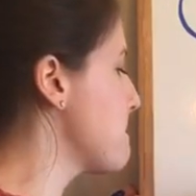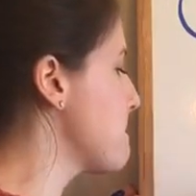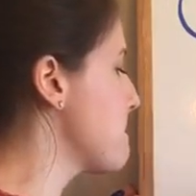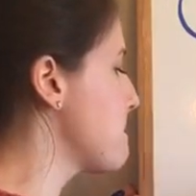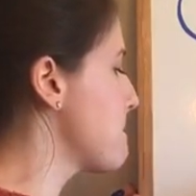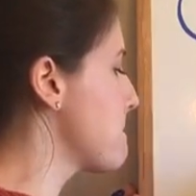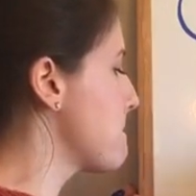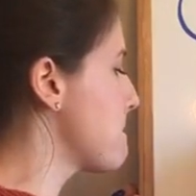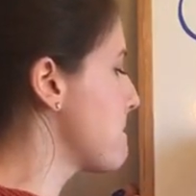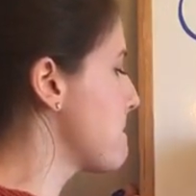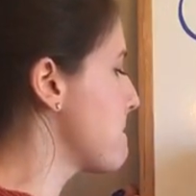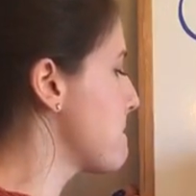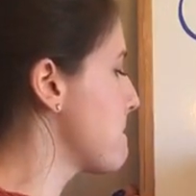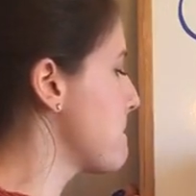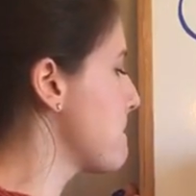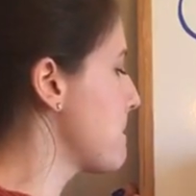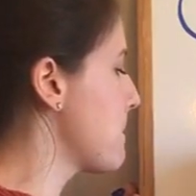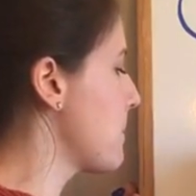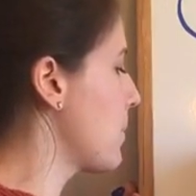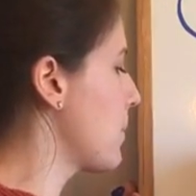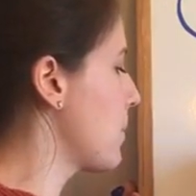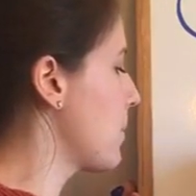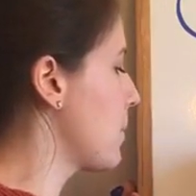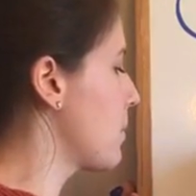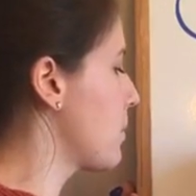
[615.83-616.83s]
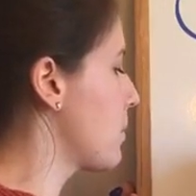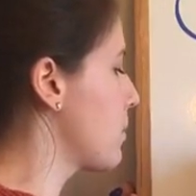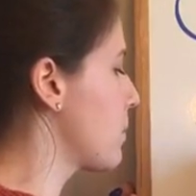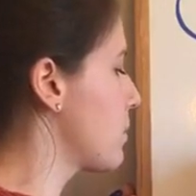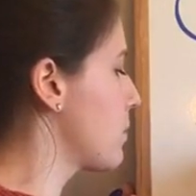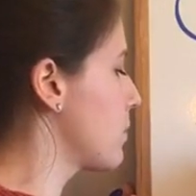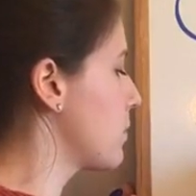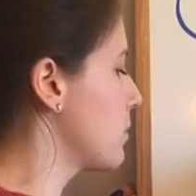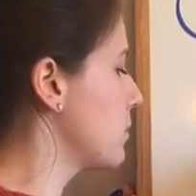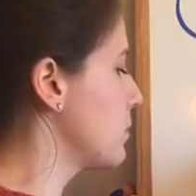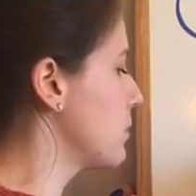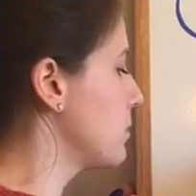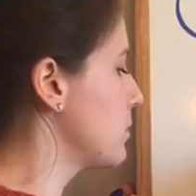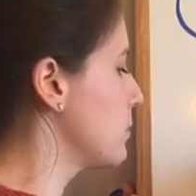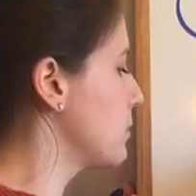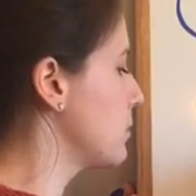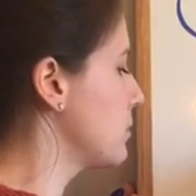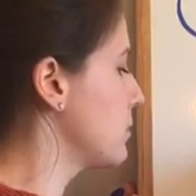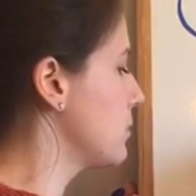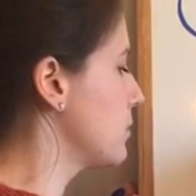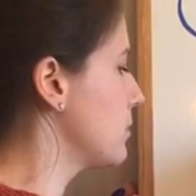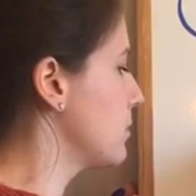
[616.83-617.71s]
No one is speaking in this clip.